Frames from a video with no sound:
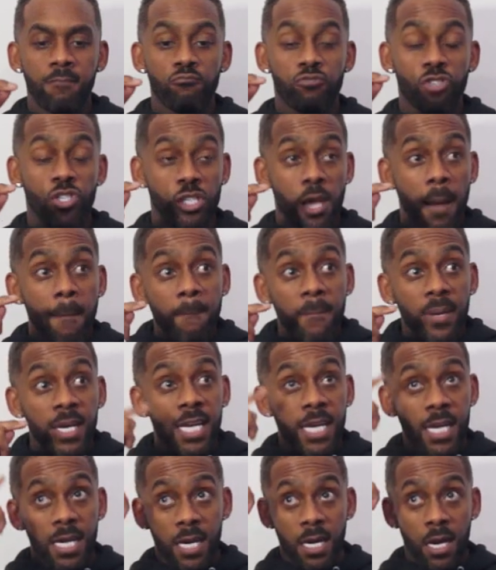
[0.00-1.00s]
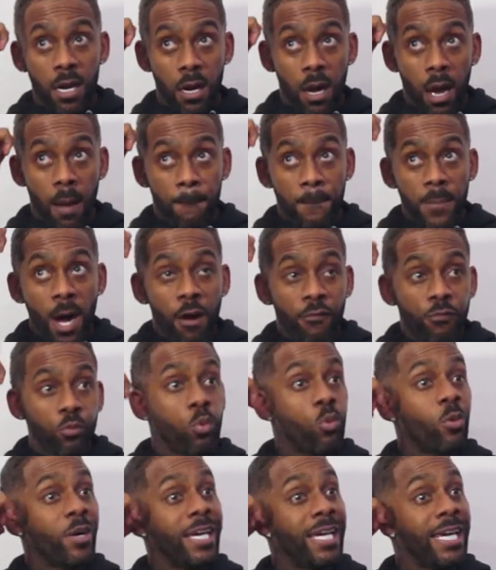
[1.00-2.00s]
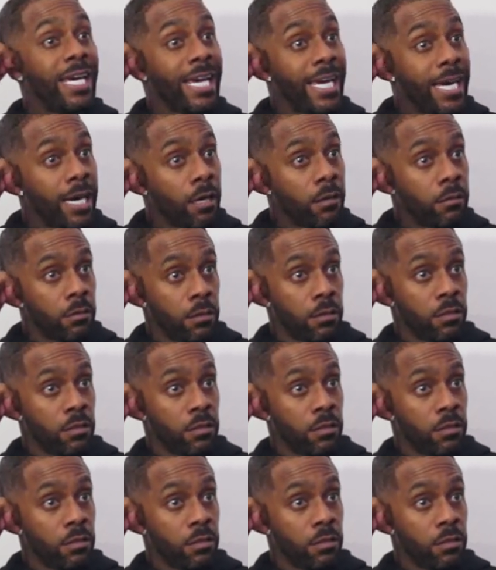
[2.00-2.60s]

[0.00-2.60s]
somebody above will hear.